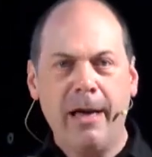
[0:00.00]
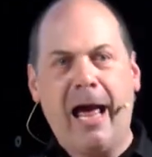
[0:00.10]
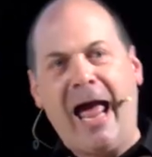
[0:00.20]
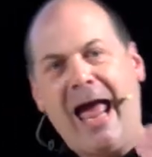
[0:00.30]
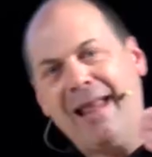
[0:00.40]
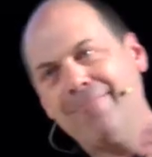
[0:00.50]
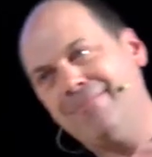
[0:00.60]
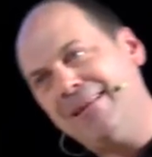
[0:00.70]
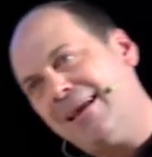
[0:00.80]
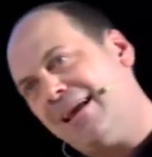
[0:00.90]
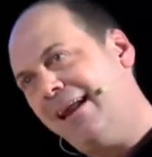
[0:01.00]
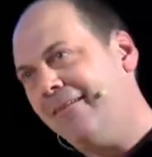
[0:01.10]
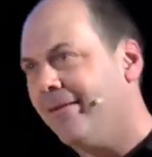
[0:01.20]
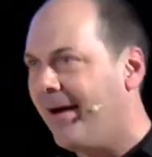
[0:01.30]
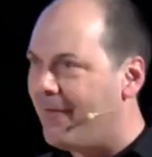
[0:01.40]
And with that
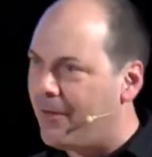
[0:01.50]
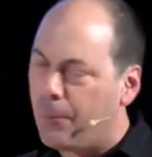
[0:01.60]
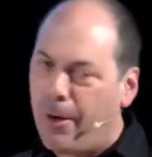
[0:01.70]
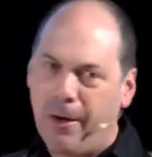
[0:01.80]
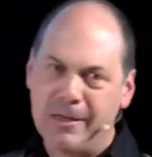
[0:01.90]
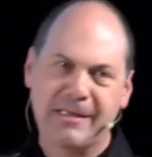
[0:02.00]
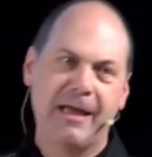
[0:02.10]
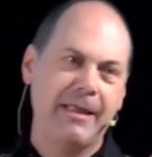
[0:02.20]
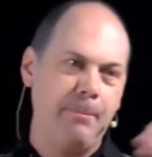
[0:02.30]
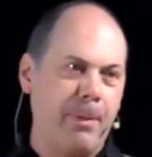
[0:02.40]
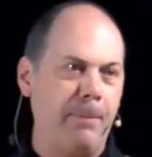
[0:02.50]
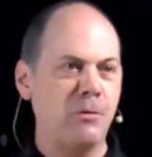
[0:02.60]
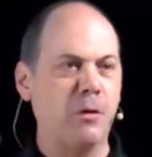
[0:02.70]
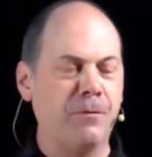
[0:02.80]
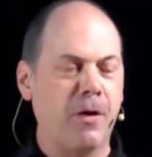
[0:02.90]
not having worked, they then
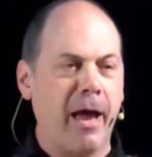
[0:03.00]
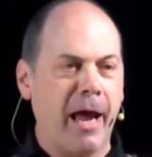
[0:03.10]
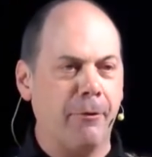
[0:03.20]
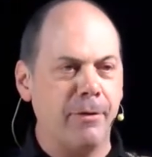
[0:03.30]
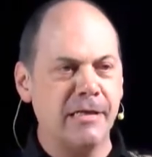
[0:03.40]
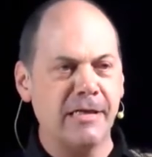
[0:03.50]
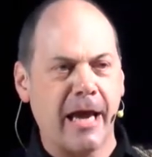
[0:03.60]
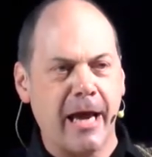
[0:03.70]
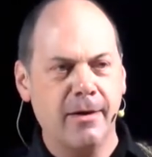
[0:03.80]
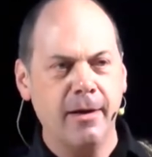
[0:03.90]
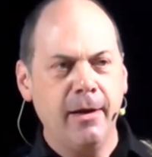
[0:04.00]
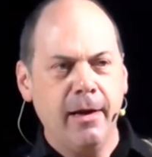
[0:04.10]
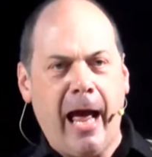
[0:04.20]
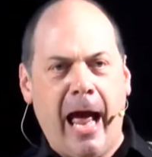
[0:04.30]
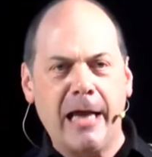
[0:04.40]
bumped off Diana instead.
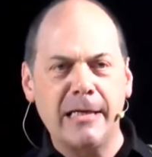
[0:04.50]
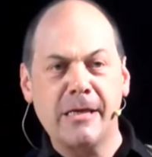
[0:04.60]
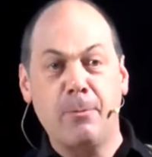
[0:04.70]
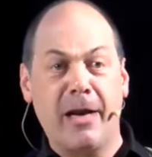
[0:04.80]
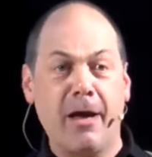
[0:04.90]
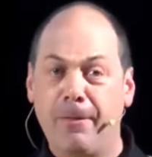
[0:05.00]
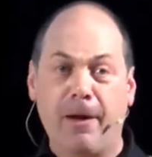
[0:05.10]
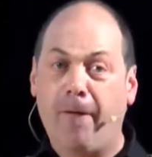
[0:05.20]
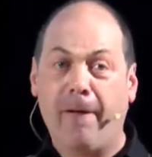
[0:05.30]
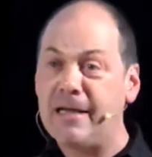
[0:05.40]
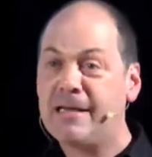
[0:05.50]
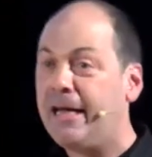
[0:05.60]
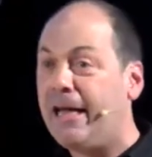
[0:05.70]
And somewhere down the line, Tiggy